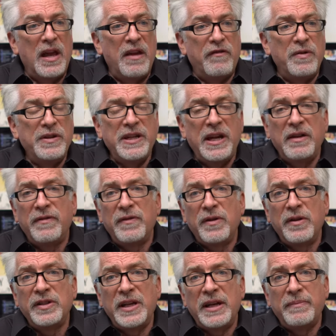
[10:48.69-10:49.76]
If we take,
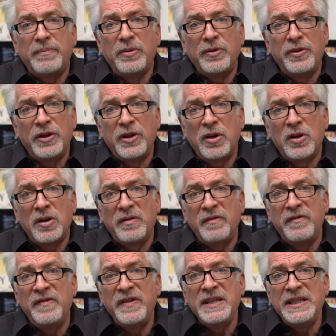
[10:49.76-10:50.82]
for example, the
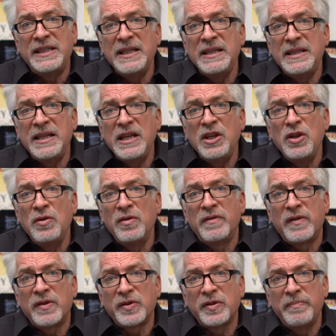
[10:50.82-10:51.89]
current VCT
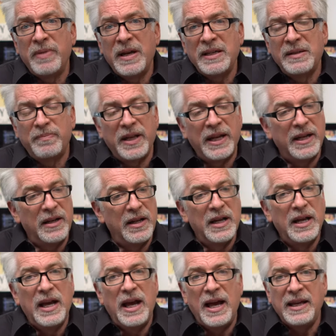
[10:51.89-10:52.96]
universal baseplate,
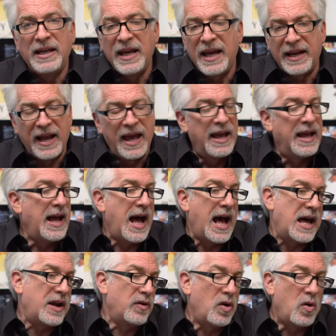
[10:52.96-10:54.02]
again,
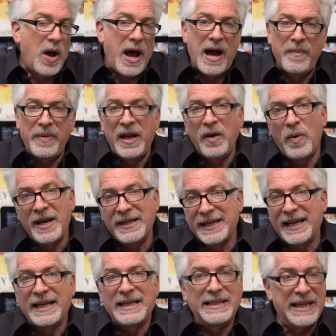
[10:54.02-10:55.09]
I don't know how many
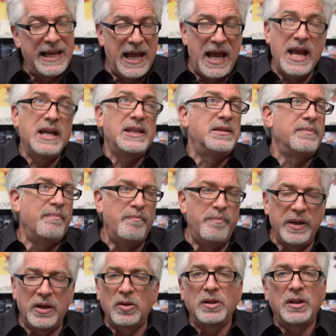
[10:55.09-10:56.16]
ways I can say it's
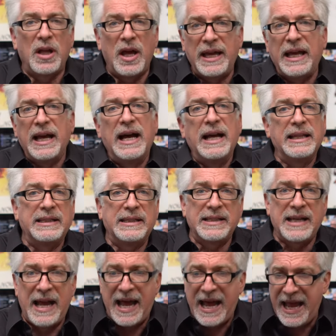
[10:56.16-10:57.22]
built like a
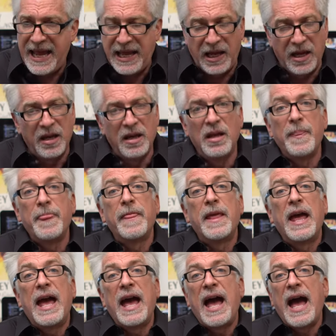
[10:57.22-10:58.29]
tank.
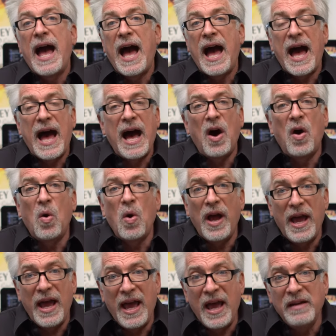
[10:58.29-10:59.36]

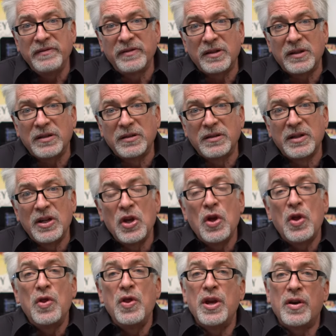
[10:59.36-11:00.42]
However,
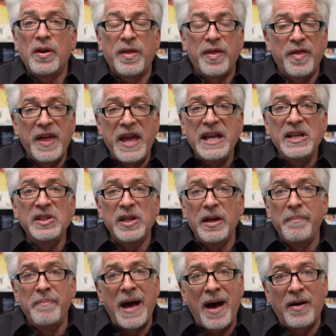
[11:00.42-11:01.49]
there are things
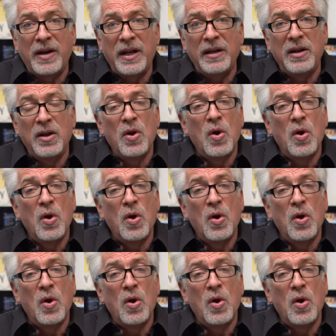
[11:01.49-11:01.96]
about it